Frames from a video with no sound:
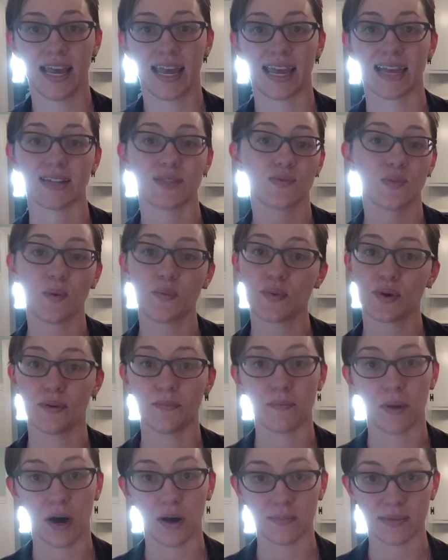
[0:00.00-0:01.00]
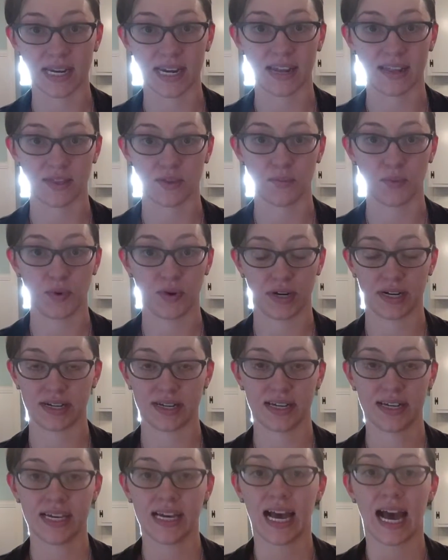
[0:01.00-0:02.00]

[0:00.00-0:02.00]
And it's what we're embalmed in at the morgue.